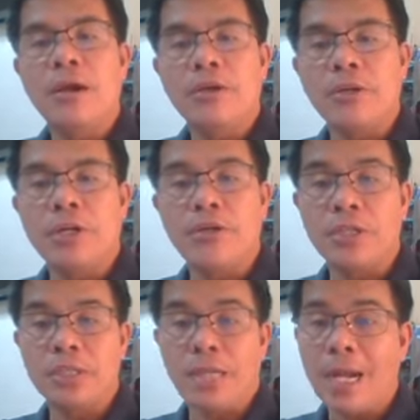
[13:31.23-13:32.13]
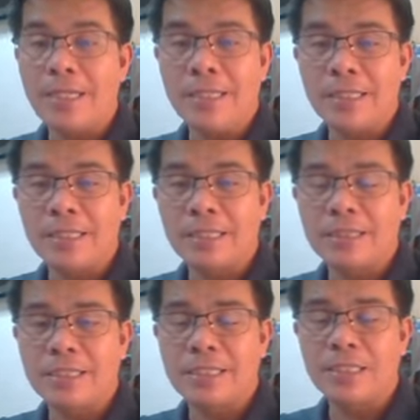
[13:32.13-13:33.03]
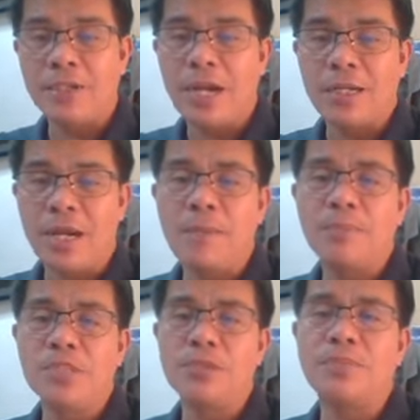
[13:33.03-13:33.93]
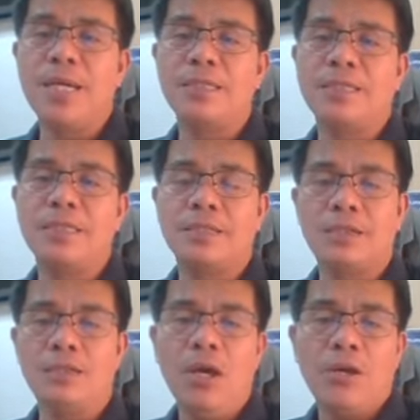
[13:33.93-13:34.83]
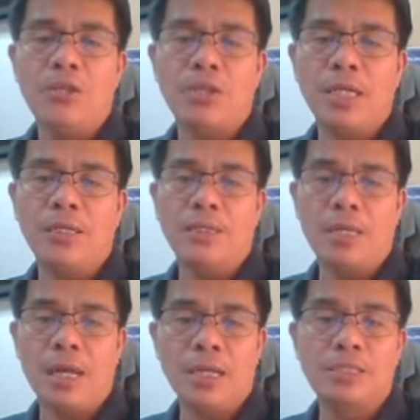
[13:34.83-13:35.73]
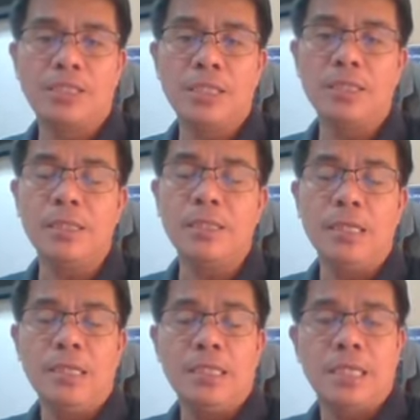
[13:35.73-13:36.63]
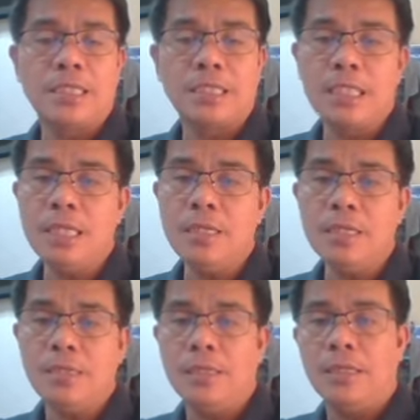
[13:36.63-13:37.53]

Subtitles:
your targets, your accomplishments, no, you can actually see